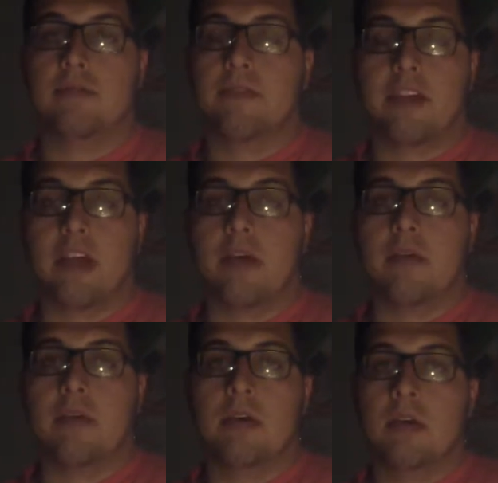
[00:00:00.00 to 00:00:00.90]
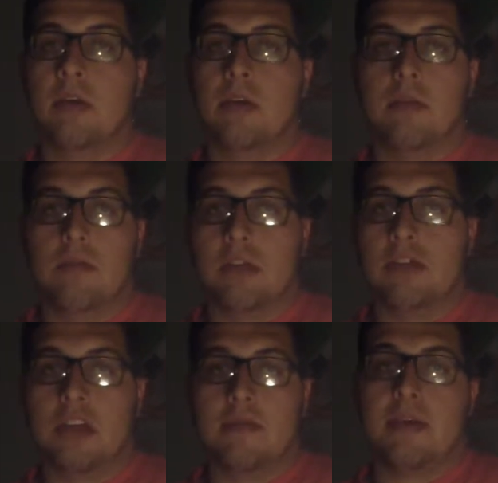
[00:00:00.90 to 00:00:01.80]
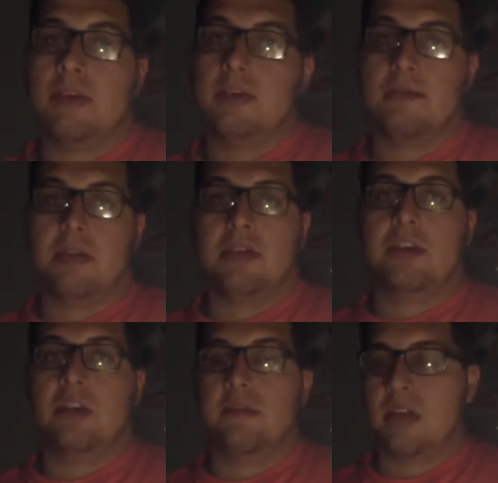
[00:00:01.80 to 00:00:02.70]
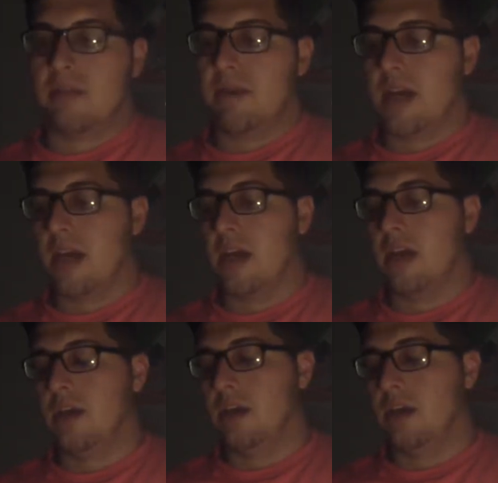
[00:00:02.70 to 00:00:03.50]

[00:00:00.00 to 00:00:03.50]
Figure out what Chatterbait's the best Chatterbait to buy.